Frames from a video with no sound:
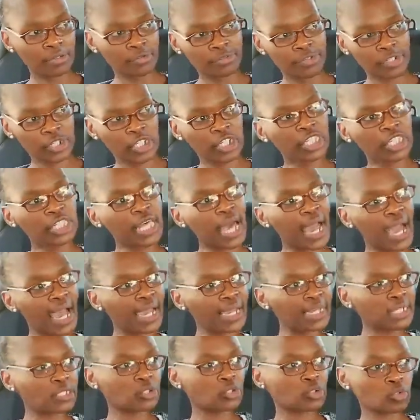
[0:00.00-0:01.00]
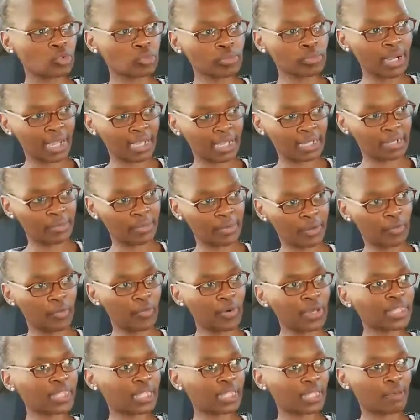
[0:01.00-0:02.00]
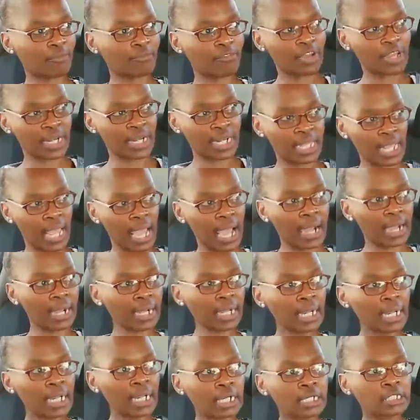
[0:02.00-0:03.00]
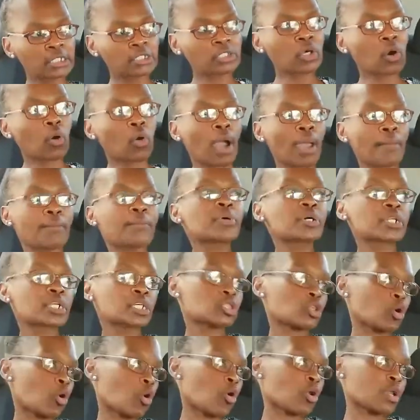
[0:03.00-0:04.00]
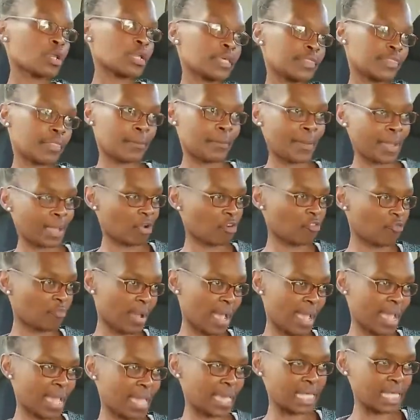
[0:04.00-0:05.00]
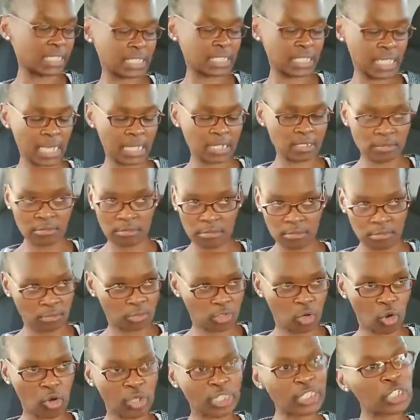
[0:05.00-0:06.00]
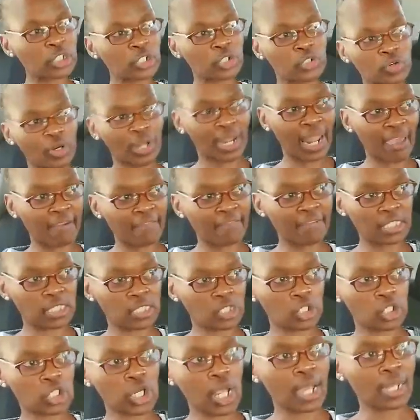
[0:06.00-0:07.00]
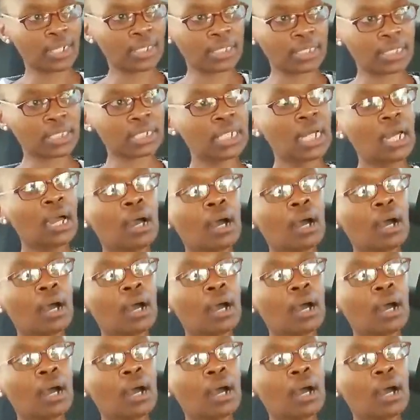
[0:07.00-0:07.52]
If she dies, who I'm gonna be with when I'm very young? So I put it all at the back of my head and continue life as a child.